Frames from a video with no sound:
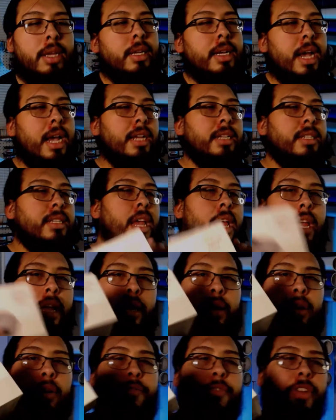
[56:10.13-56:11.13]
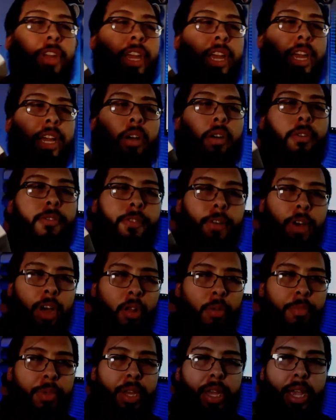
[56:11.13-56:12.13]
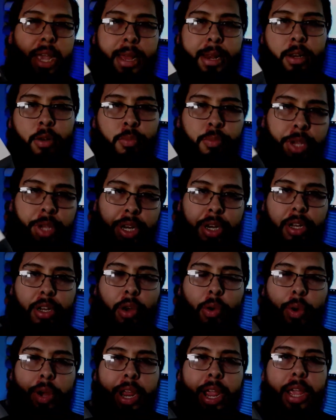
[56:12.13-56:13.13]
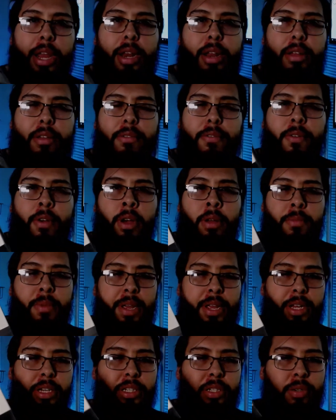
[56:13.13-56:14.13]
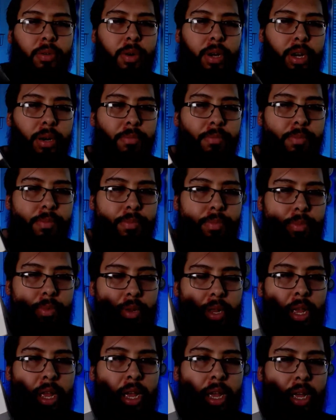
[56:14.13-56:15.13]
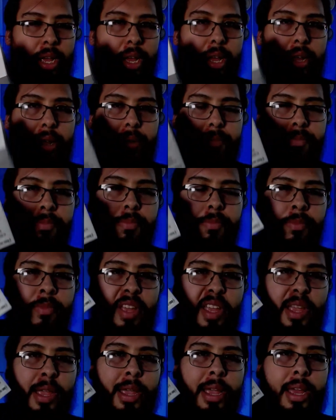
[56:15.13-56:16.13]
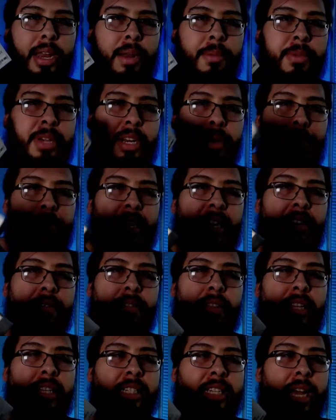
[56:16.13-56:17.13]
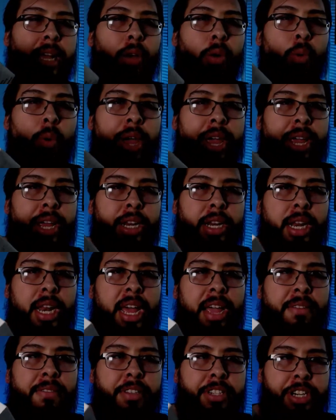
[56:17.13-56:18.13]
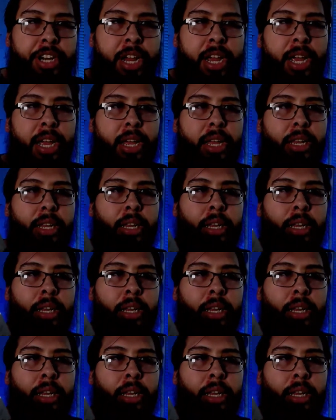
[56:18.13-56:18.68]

Guys, don't forget, go follow me at Lumedia Creative on my Instagram. And I'm going to be giving this guy away in a live chat